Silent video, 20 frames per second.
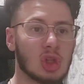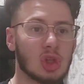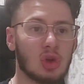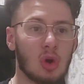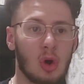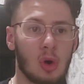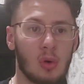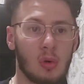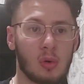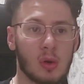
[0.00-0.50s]

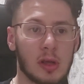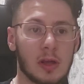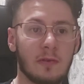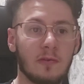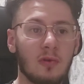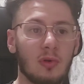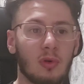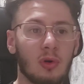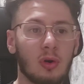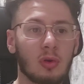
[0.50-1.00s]
So,
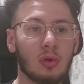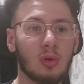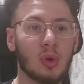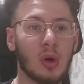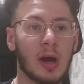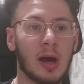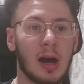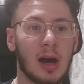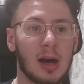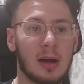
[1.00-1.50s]
if you want
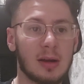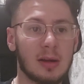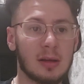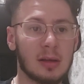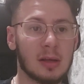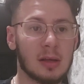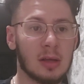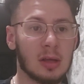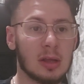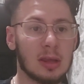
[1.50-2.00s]
to
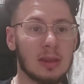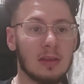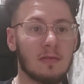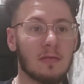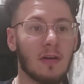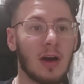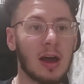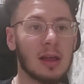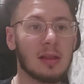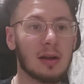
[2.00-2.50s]
carry
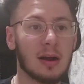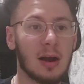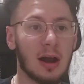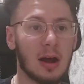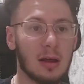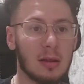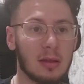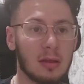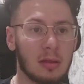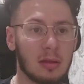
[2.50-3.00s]
divine
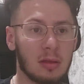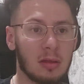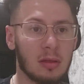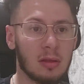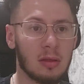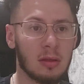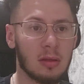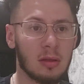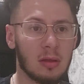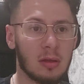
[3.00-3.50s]
wrath,
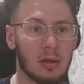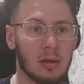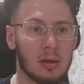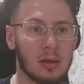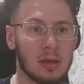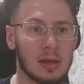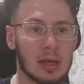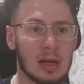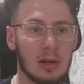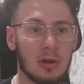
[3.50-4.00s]

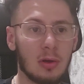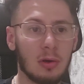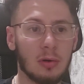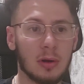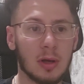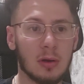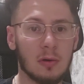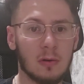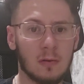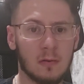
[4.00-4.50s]
kill
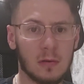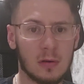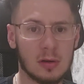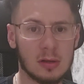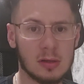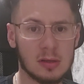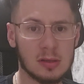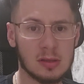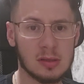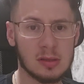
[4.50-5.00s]
your ego
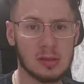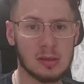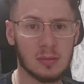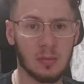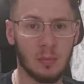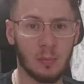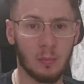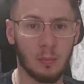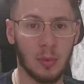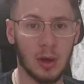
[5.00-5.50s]
first.
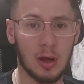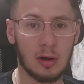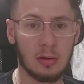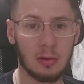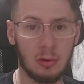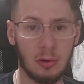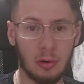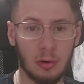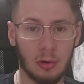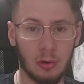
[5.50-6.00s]

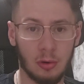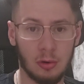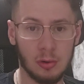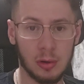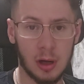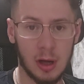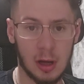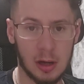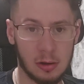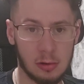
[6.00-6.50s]
Bury your own
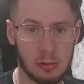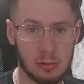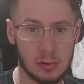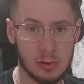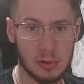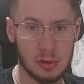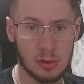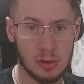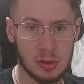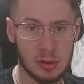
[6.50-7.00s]

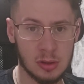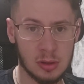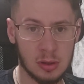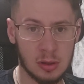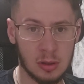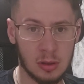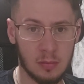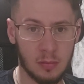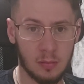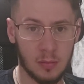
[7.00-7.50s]
house,
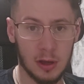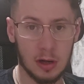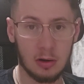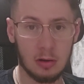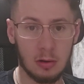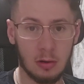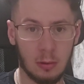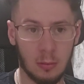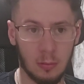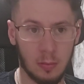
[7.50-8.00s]

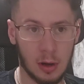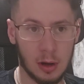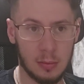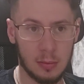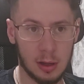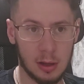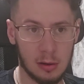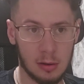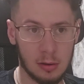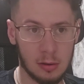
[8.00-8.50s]
bury your
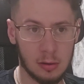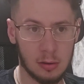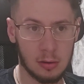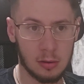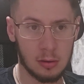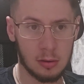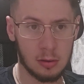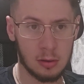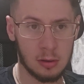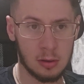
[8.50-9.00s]
Babylon,
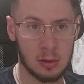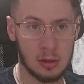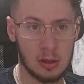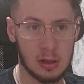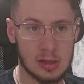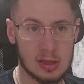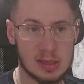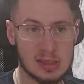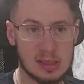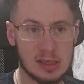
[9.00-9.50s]

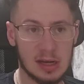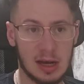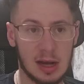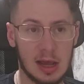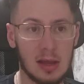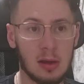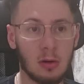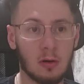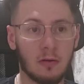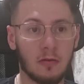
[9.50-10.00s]

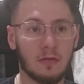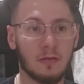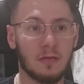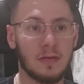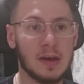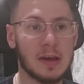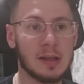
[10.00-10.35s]
slay your